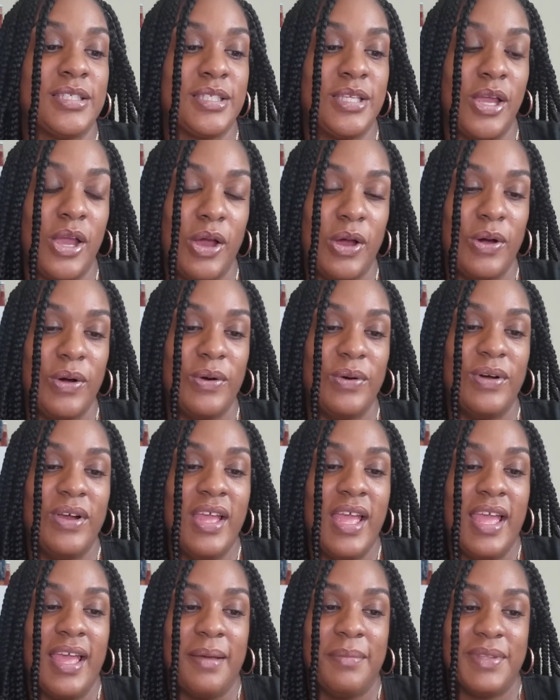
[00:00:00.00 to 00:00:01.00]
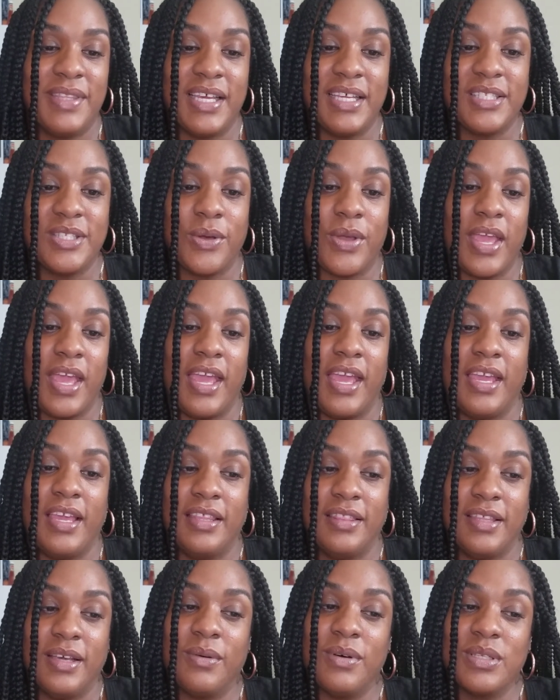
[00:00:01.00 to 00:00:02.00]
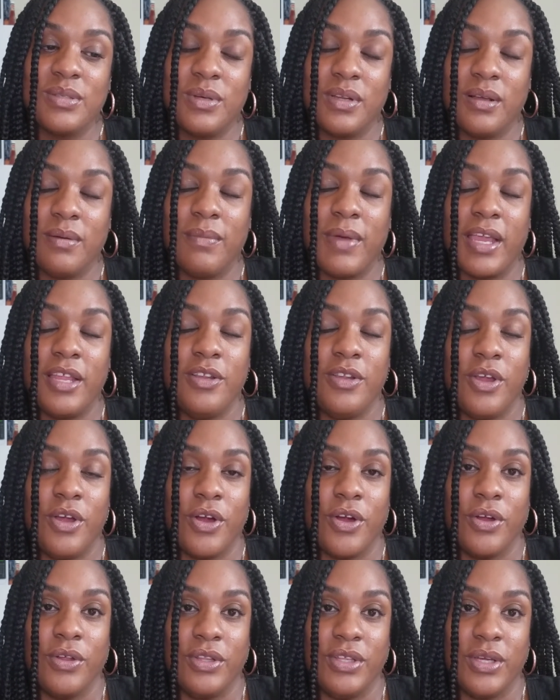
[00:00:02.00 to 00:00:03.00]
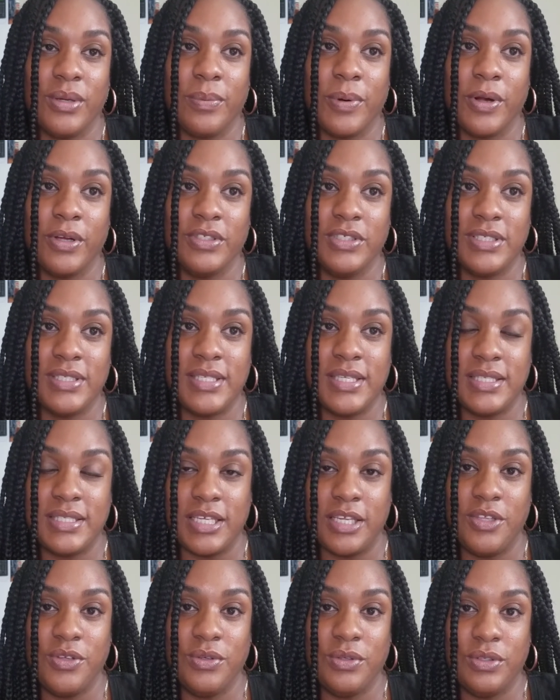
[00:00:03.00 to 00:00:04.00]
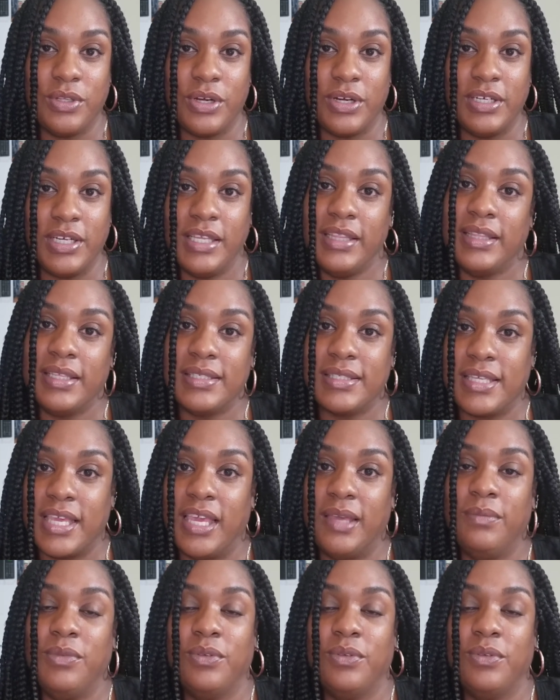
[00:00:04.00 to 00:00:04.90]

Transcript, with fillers: so, but that's okay. That was one of my earlier purchases and you'll learn in this game.